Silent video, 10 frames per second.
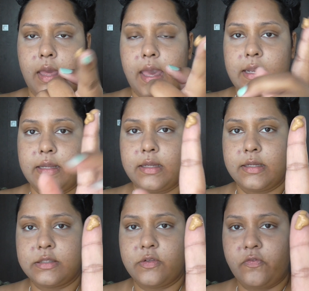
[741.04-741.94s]
and it
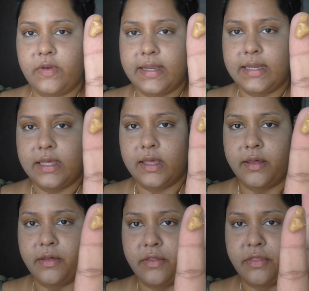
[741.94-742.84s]
is fairly
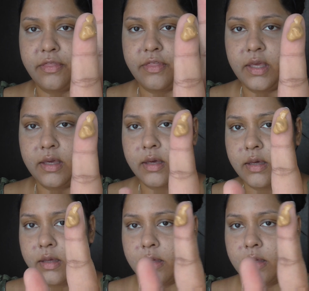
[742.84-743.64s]
thick.